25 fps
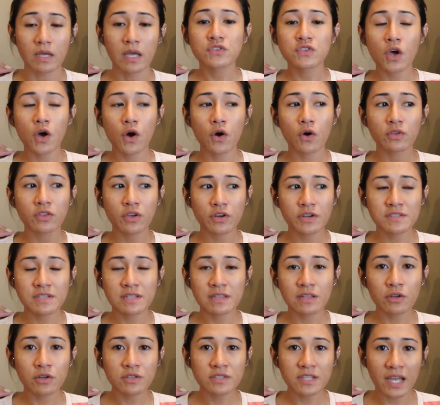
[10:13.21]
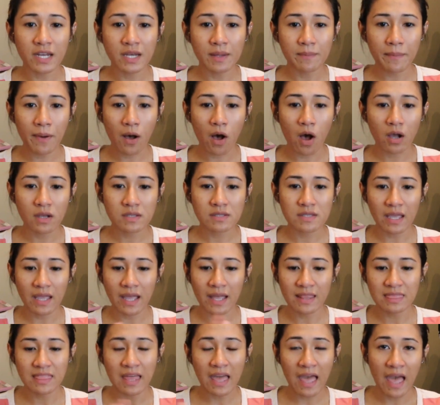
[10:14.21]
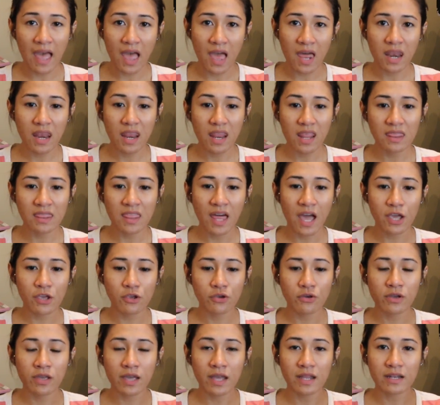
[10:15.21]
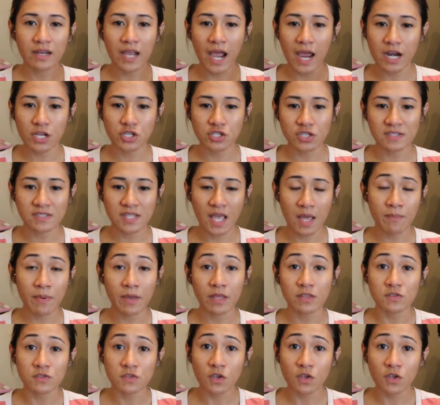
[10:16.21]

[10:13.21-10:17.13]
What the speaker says: So there's a little tiny box like at the end that you can kind of just type in.